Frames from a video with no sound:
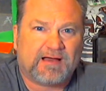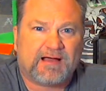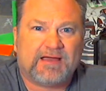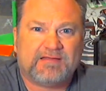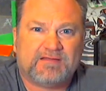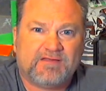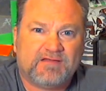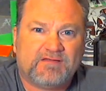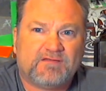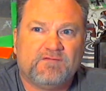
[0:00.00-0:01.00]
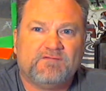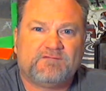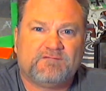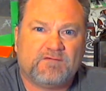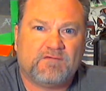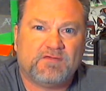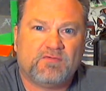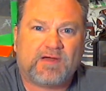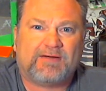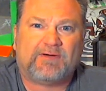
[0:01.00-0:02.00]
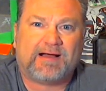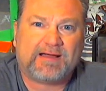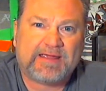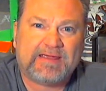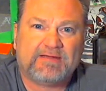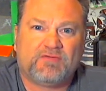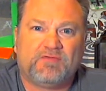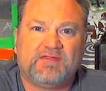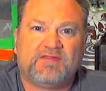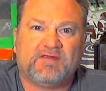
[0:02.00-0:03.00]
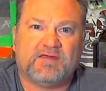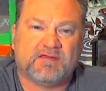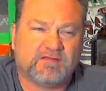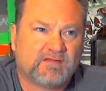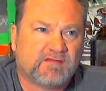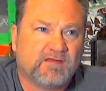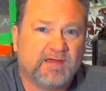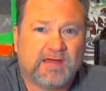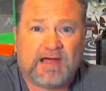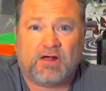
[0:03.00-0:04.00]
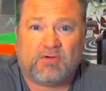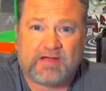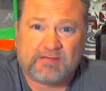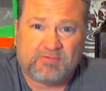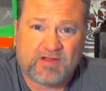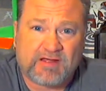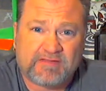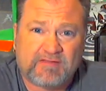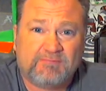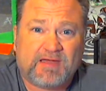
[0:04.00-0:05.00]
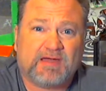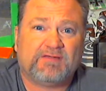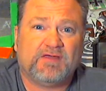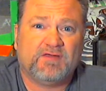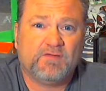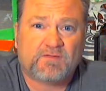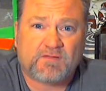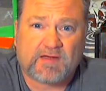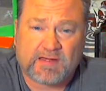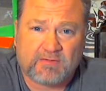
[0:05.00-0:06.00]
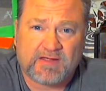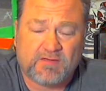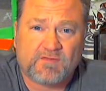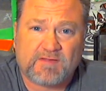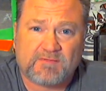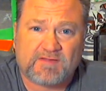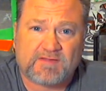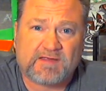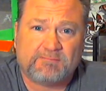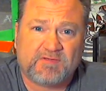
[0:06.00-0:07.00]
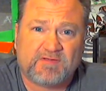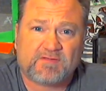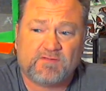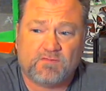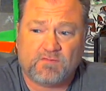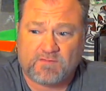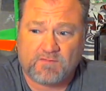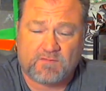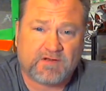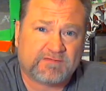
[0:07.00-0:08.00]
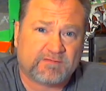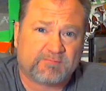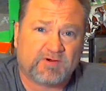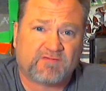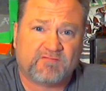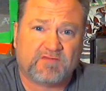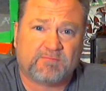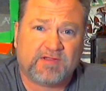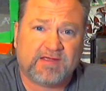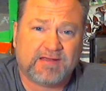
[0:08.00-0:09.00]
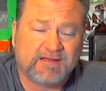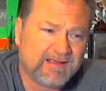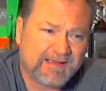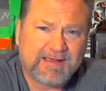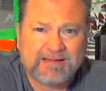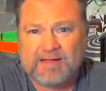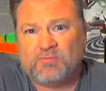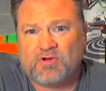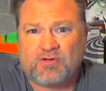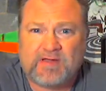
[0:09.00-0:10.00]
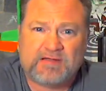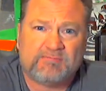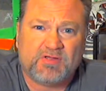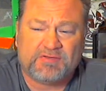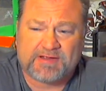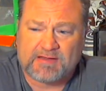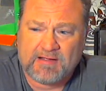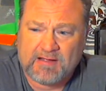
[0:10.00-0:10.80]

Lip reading: I intend to show you how I handle the skins, how I apply them, how I use them as the templates to cut out the parts for the plane, and then we'll go ahead and build it.